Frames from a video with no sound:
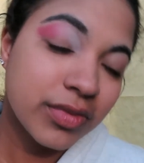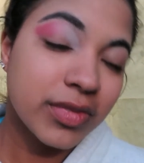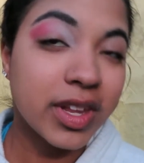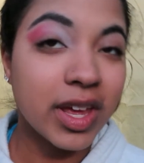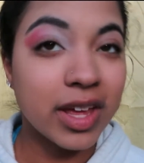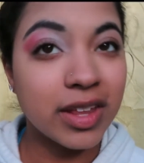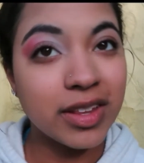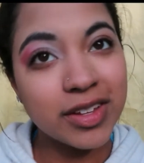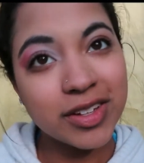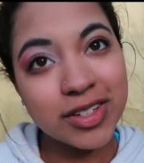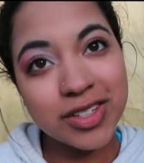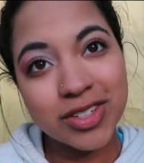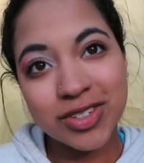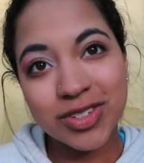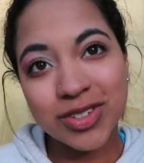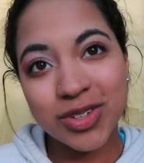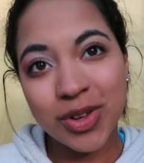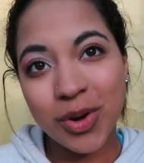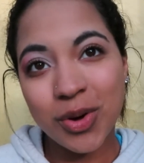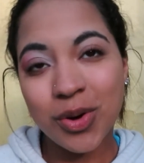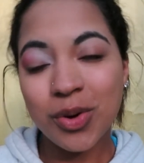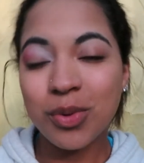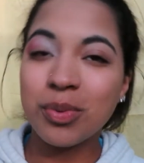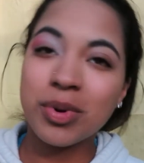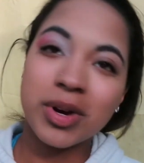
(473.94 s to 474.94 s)
That looks
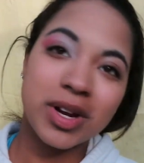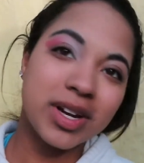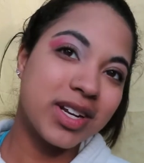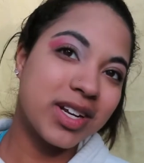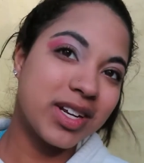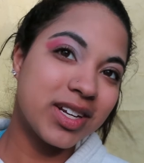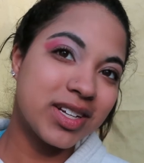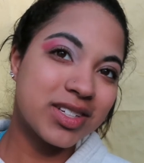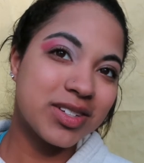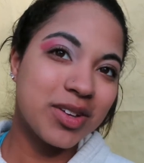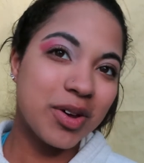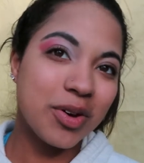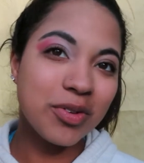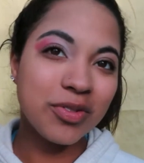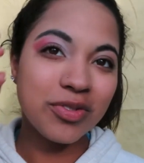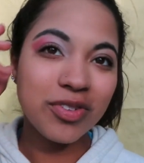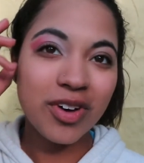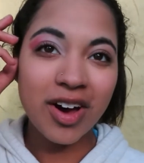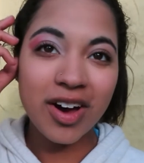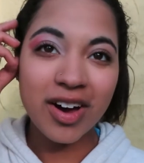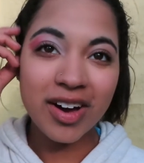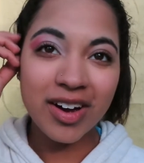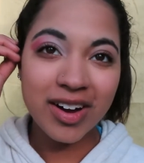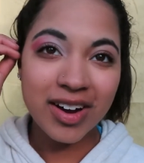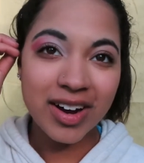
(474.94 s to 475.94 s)
so pretty so
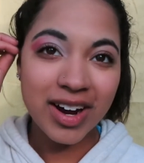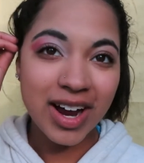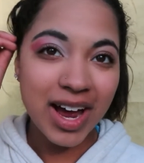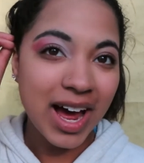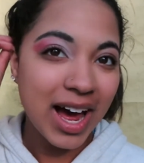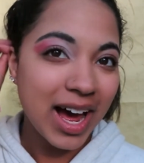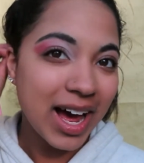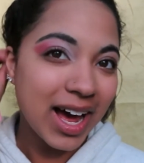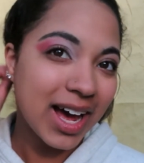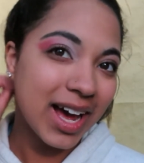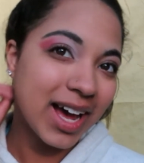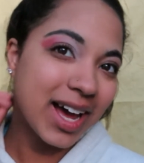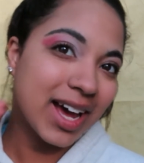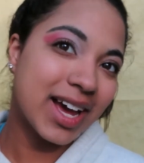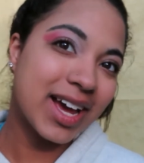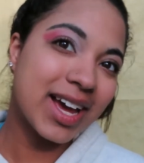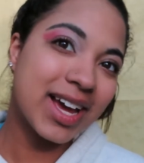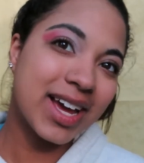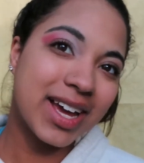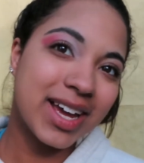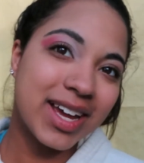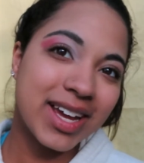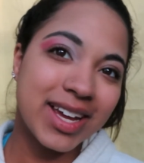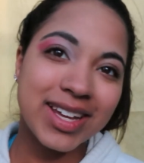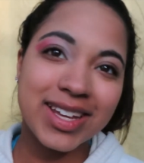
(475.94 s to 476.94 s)
far.
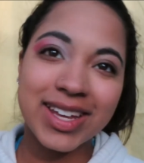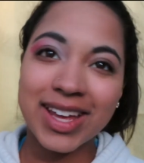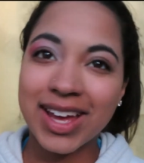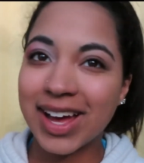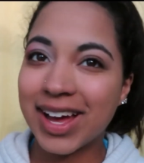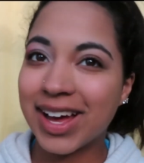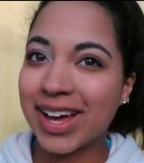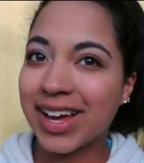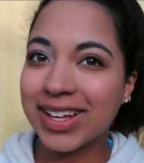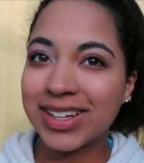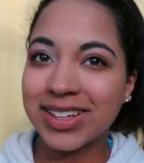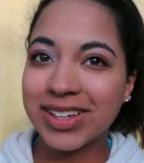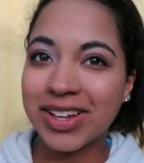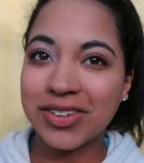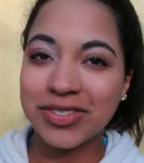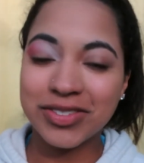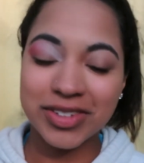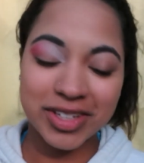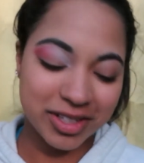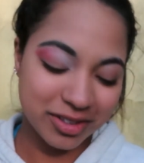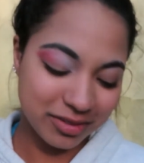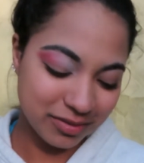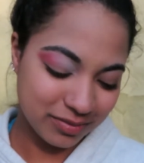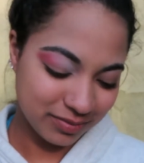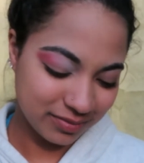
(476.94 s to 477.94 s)
Yeah, I love
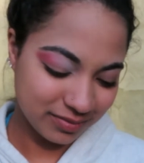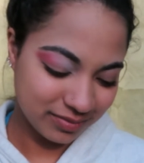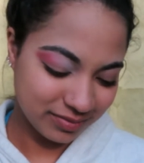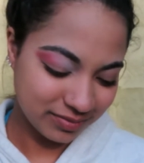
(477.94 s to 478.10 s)
it.